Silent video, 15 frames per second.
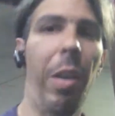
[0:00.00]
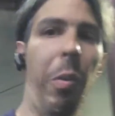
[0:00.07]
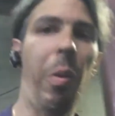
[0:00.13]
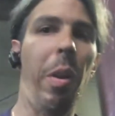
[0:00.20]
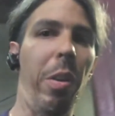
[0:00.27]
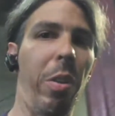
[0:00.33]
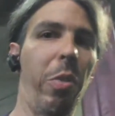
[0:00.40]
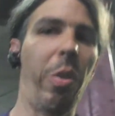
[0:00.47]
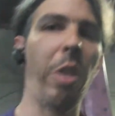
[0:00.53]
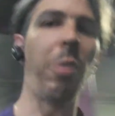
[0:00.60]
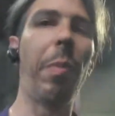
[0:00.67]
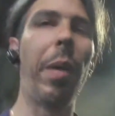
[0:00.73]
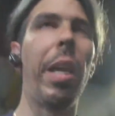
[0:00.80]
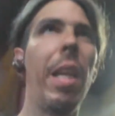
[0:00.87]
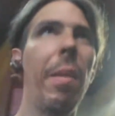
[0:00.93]
wanted to
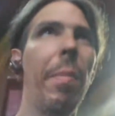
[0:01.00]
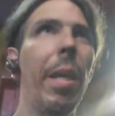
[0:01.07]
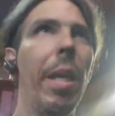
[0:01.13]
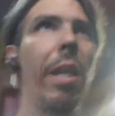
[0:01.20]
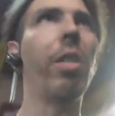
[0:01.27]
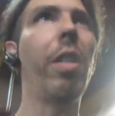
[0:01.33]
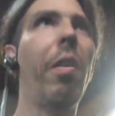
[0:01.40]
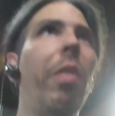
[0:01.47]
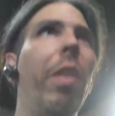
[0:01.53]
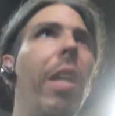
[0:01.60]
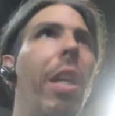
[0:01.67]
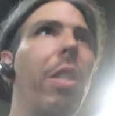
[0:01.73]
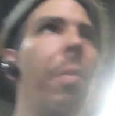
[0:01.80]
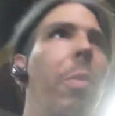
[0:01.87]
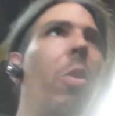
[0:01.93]
crush my hand, man. It's definitely
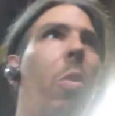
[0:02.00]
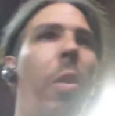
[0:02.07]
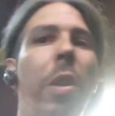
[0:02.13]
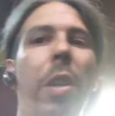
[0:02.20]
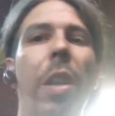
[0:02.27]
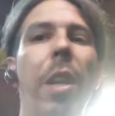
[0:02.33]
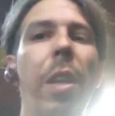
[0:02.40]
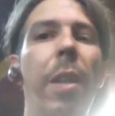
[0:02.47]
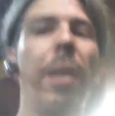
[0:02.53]
got some torque in it.